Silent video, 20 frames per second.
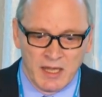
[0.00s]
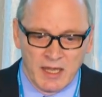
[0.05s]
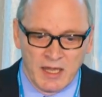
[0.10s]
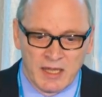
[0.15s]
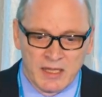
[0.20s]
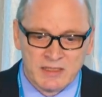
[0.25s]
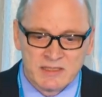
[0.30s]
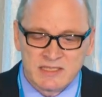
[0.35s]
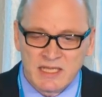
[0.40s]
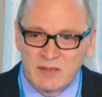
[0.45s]

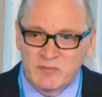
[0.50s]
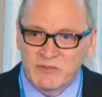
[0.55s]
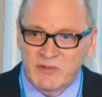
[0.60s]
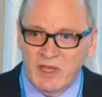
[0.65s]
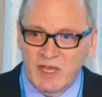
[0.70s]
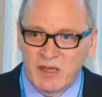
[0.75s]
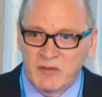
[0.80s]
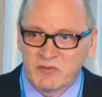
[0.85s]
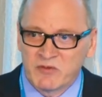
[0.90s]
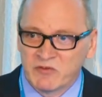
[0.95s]
And
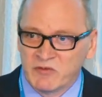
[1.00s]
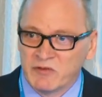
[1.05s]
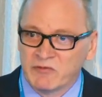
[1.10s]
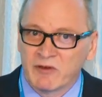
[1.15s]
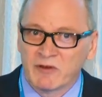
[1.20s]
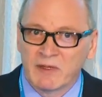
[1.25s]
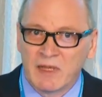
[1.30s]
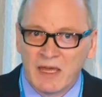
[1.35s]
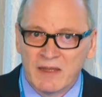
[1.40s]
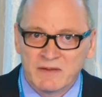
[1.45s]
sometimes we
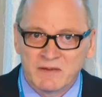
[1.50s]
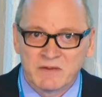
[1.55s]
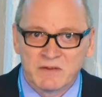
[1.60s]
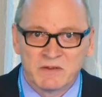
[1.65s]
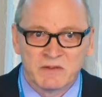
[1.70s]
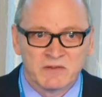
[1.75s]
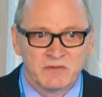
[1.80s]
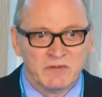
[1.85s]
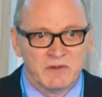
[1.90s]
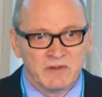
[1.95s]
forget
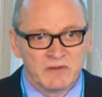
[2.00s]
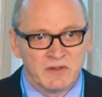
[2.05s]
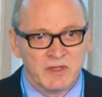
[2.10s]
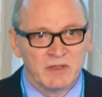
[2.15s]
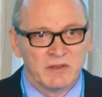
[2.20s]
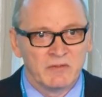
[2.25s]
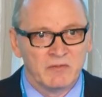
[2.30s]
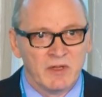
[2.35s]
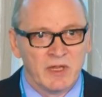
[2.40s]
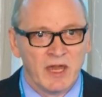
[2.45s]
this. We
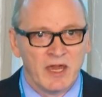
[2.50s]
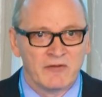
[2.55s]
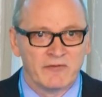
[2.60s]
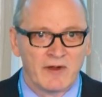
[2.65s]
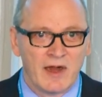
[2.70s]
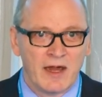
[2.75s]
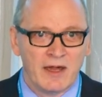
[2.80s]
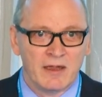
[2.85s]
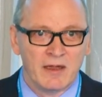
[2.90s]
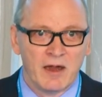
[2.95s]
think we have
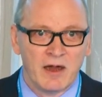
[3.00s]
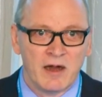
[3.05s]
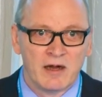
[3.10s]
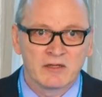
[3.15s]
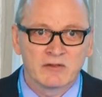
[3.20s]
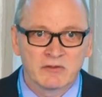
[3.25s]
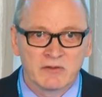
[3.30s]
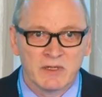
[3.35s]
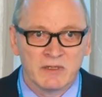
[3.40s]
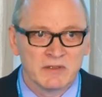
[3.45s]
high
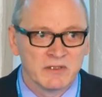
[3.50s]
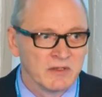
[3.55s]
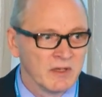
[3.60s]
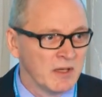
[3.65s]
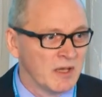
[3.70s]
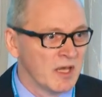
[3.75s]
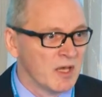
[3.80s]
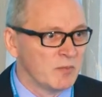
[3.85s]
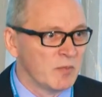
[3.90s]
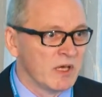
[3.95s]
heart rates,
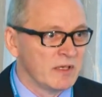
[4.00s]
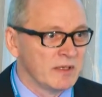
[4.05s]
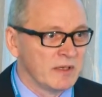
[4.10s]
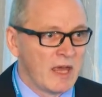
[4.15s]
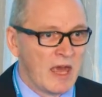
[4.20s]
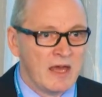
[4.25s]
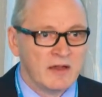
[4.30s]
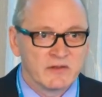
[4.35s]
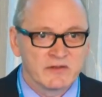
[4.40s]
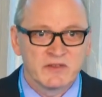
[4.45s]
but
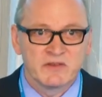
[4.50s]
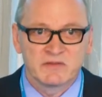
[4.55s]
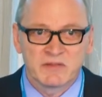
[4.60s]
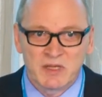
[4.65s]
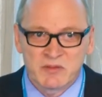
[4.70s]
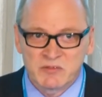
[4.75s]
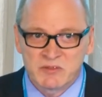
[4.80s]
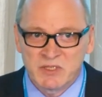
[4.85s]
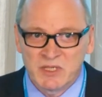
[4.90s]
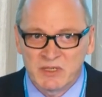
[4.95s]
healthy
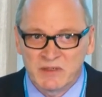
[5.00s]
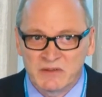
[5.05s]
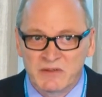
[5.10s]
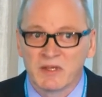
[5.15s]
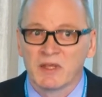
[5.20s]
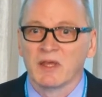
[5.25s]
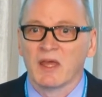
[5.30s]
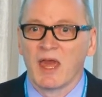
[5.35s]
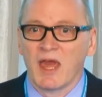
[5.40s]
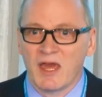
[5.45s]
subjects
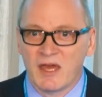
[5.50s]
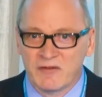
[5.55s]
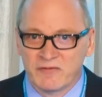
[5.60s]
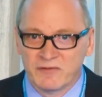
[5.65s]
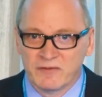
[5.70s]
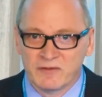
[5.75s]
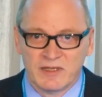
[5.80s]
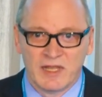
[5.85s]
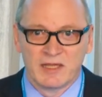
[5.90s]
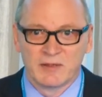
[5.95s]

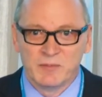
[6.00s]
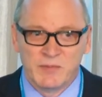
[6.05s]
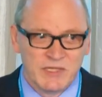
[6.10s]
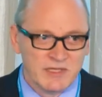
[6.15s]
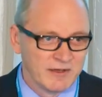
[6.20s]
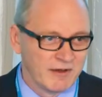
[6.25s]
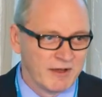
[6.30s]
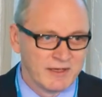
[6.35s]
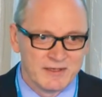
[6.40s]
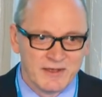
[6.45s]
have, like
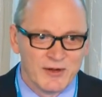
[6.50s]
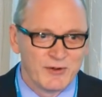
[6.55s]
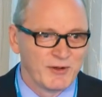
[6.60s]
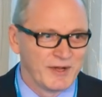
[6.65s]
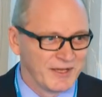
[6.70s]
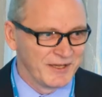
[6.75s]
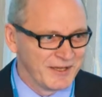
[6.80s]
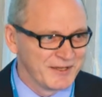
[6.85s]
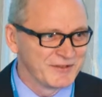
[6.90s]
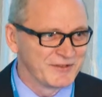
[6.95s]
me right now,
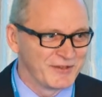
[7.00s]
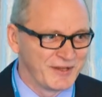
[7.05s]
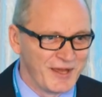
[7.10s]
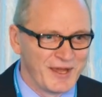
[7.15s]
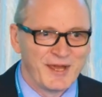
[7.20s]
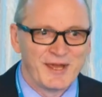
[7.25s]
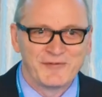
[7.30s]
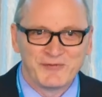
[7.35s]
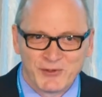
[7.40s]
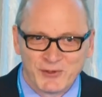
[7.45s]
guess I
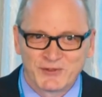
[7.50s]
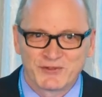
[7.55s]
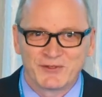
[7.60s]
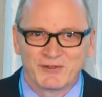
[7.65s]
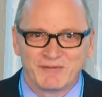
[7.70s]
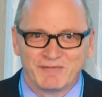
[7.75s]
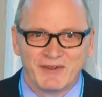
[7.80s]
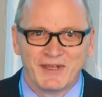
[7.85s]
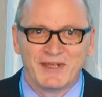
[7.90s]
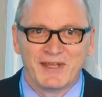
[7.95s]
have also
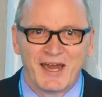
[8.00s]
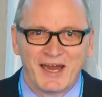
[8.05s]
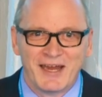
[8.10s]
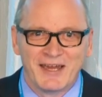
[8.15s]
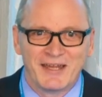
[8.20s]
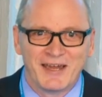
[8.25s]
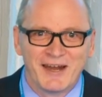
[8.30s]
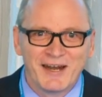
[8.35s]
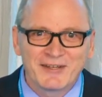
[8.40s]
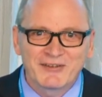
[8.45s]
a very
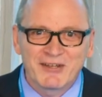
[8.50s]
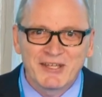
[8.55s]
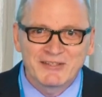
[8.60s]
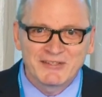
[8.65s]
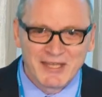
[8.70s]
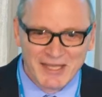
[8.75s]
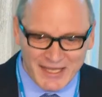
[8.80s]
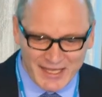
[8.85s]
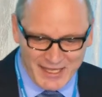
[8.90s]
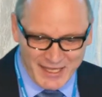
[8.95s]
high heart rate,
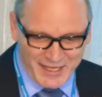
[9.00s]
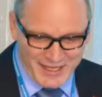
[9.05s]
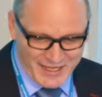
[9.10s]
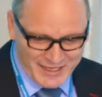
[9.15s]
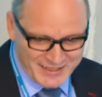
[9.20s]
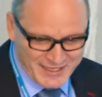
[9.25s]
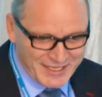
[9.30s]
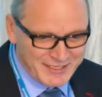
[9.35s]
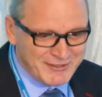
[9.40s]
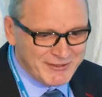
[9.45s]

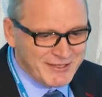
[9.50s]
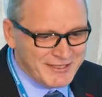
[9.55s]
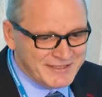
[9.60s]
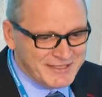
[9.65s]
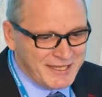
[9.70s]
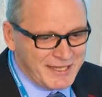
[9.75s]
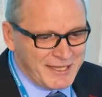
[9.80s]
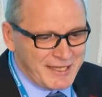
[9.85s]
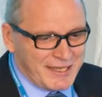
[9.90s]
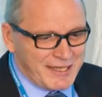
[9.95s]
an increase.
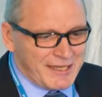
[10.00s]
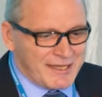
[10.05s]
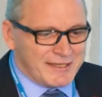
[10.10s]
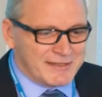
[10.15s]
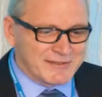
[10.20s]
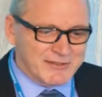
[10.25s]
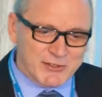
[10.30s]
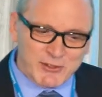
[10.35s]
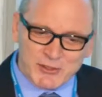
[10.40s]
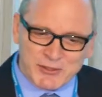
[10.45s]

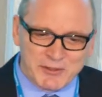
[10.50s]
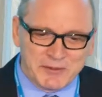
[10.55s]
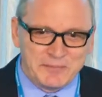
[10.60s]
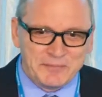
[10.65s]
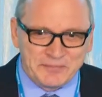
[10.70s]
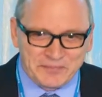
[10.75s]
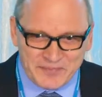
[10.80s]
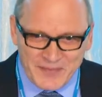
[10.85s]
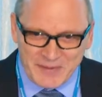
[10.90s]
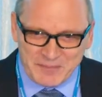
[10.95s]
So
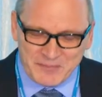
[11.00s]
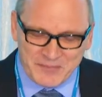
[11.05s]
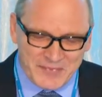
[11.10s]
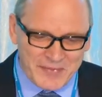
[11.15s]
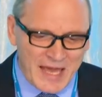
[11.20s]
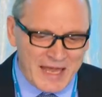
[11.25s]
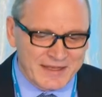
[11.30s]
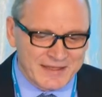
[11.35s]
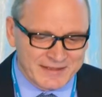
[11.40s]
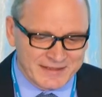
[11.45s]

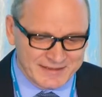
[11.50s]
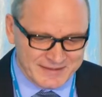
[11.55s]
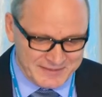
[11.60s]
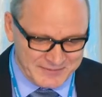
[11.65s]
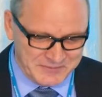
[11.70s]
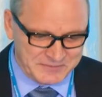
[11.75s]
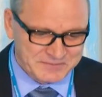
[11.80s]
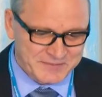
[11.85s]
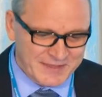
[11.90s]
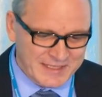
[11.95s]
that's,
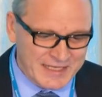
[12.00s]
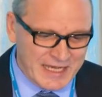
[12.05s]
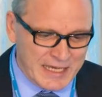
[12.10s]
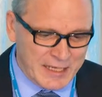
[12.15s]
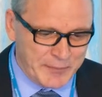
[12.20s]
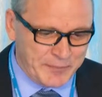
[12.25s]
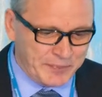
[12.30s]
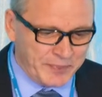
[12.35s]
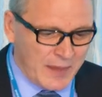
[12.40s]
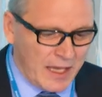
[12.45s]
yeah.